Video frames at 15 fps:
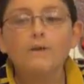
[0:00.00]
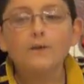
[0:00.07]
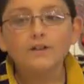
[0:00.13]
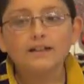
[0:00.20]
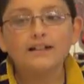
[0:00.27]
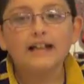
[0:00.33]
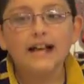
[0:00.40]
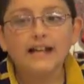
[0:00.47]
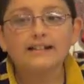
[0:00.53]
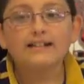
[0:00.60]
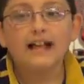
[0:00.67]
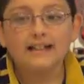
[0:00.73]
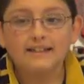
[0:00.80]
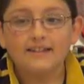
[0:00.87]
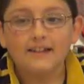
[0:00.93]
For today's
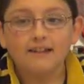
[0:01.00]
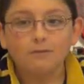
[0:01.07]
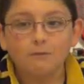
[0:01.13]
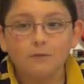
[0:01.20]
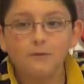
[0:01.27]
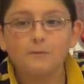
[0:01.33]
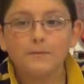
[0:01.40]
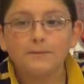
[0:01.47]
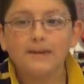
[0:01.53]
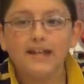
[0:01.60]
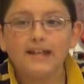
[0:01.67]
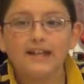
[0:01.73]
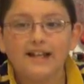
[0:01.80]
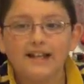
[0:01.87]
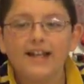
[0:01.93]
lesson, we'll be
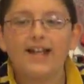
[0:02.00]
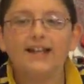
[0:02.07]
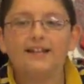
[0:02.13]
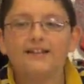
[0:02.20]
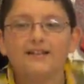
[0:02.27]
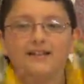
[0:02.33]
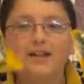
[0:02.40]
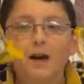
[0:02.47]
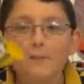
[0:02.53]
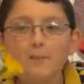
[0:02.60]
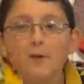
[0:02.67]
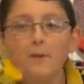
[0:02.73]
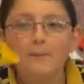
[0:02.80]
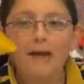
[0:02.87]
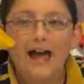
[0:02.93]
making a
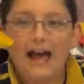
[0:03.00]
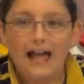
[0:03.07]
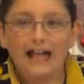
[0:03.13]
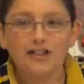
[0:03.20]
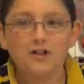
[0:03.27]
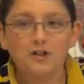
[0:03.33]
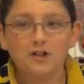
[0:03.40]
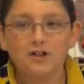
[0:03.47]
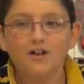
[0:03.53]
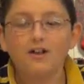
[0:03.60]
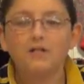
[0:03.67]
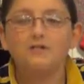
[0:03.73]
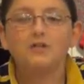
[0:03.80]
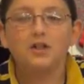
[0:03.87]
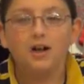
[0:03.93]
double batch
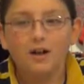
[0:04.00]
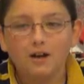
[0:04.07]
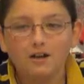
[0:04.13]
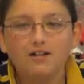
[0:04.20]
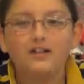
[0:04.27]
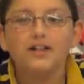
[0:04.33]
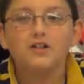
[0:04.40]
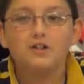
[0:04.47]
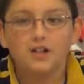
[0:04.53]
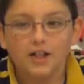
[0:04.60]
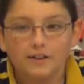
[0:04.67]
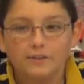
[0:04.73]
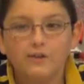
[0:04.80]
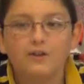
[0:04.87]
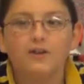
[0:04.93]
of chocolate
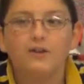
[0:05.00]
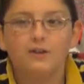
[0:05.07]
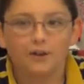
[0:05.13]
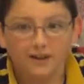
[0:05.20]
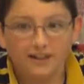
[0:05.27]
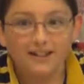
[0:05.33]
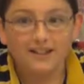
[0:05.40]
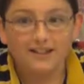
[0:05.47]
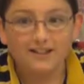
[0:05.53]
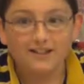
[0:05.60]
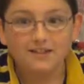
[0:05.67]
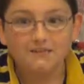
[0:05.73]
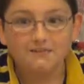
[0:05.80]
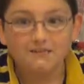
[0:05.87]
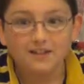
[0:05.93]
chip
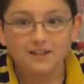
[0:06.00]
cookies.